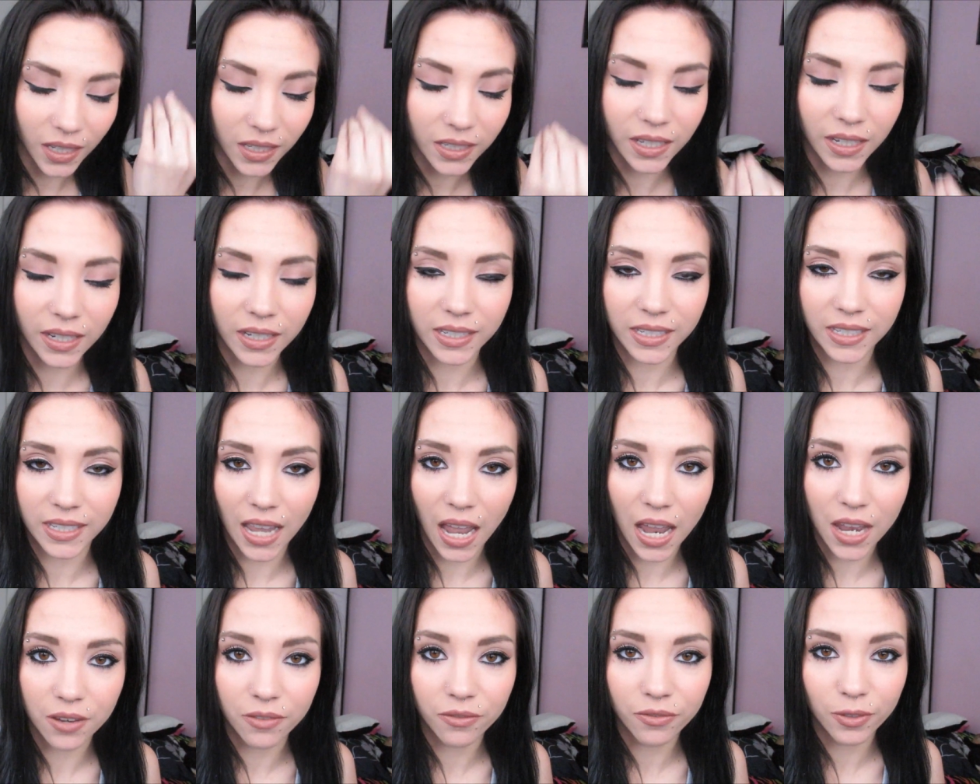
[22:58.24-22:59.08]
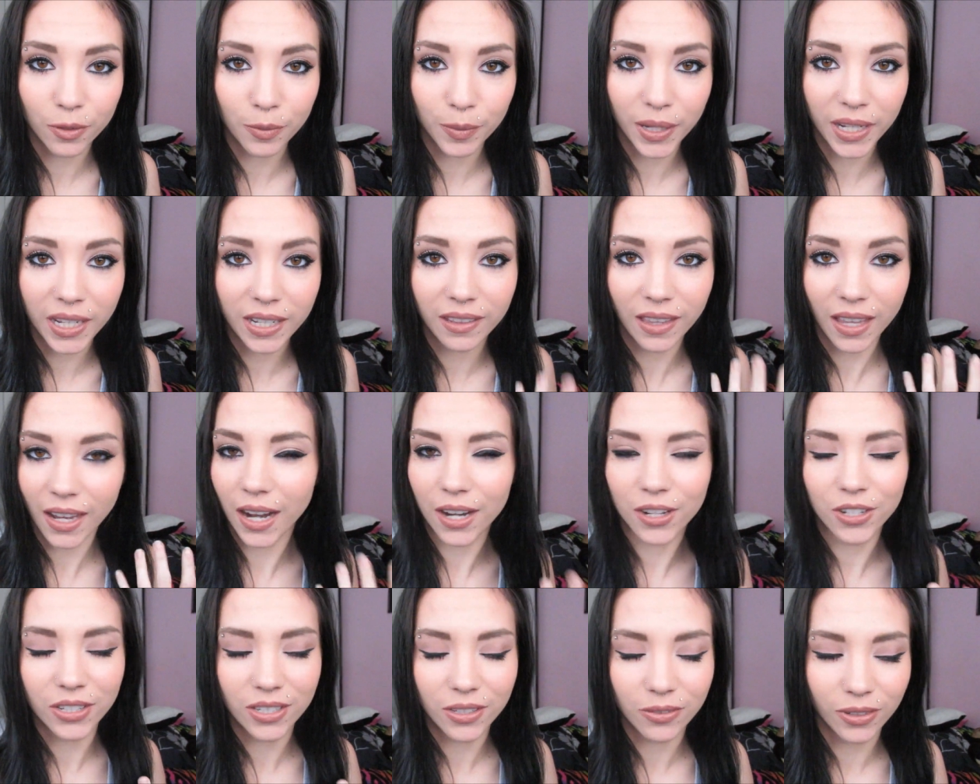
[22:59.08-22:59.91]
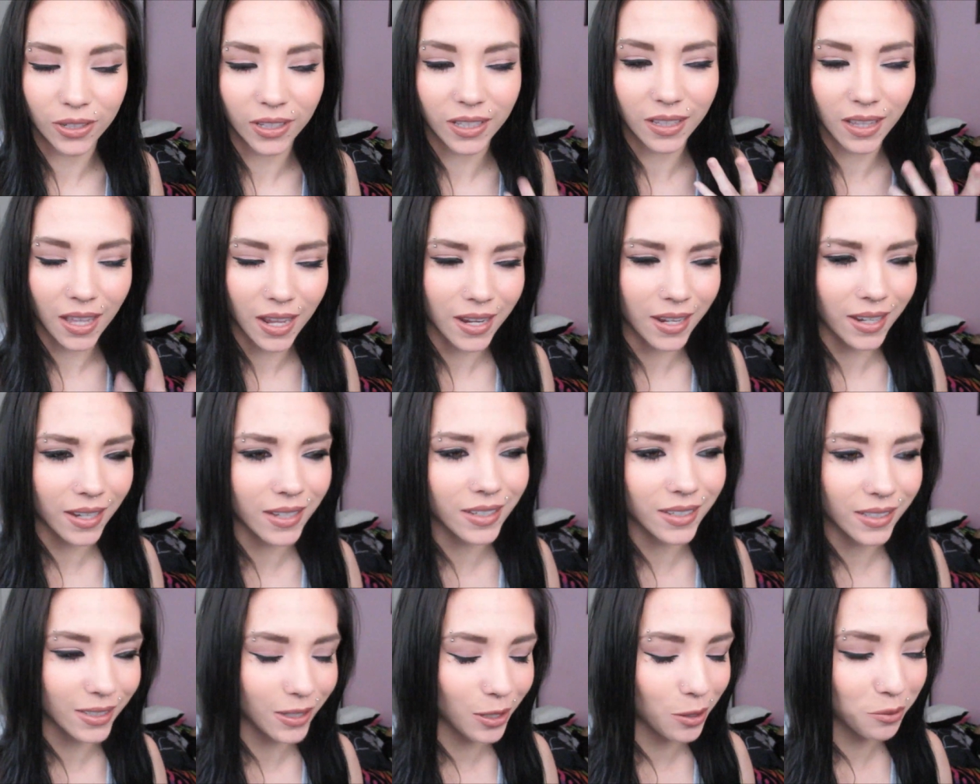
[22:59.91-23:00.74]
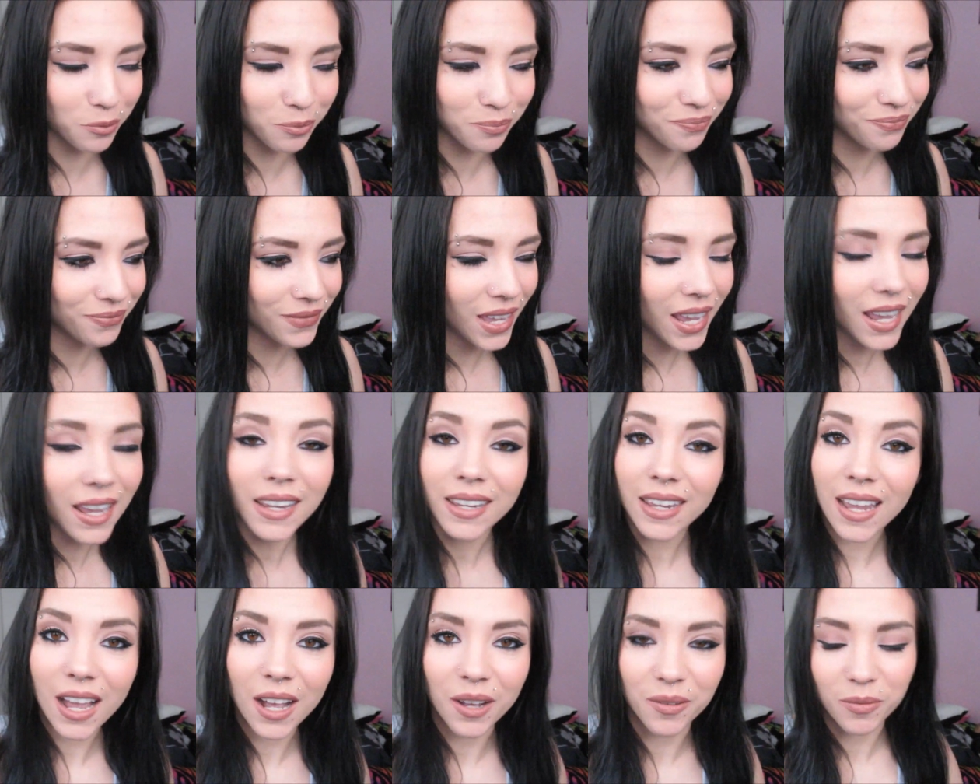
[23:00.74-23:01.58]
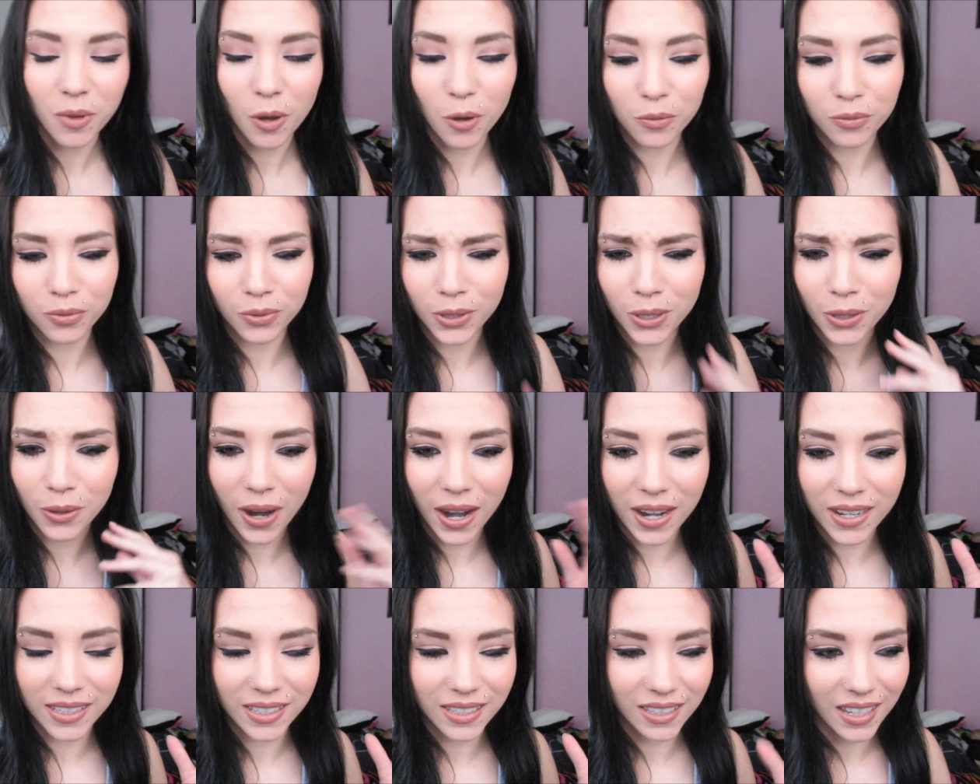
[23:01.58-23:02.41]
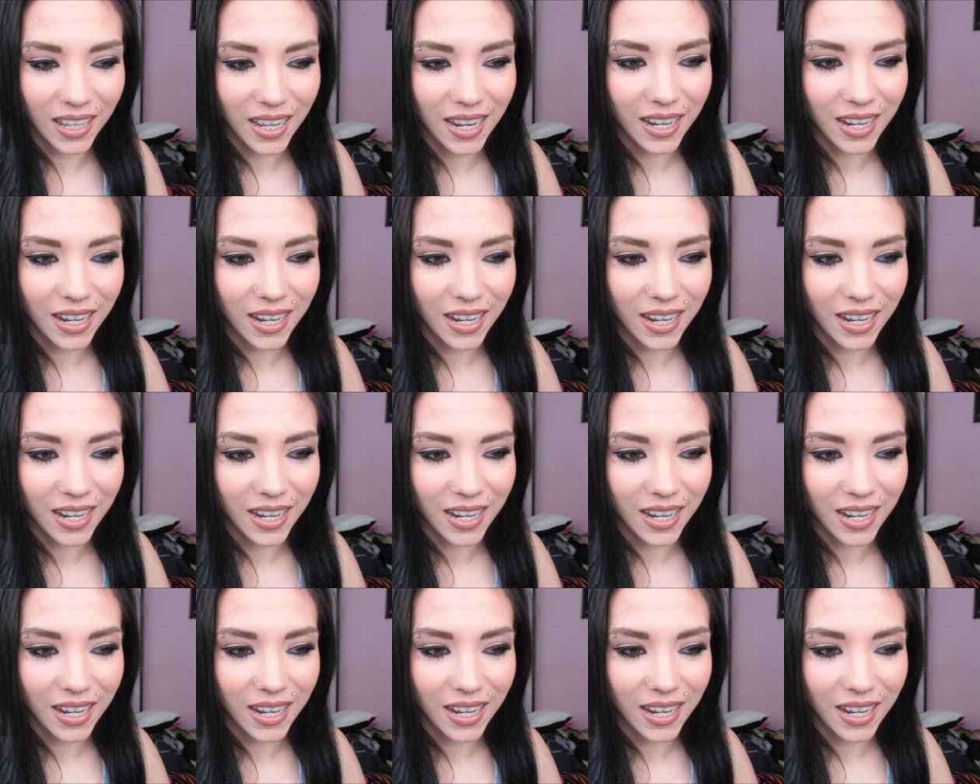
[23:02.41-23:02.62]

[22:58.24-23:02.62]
it's like a zen for me. Like, I just really like it. So yeah, hopefully you guys